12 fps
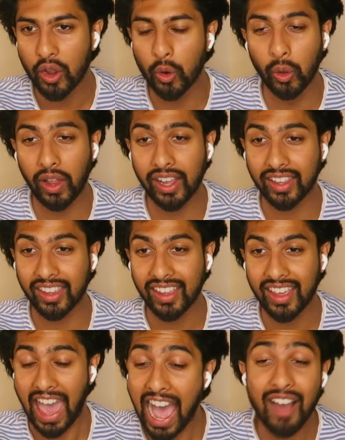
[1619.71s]
who like
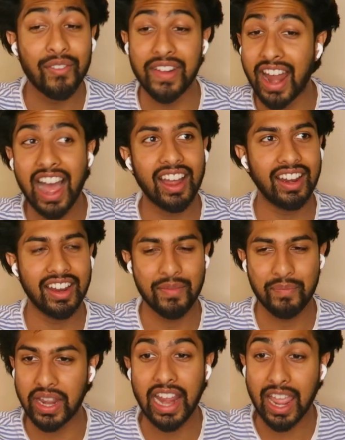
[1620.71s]
have
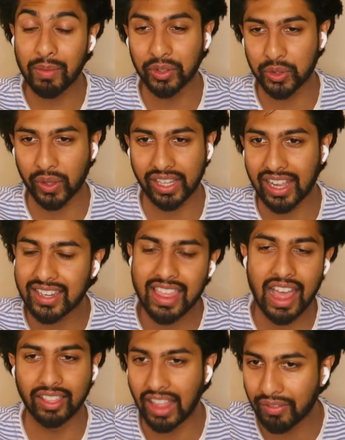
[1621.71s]
not been able to like get to that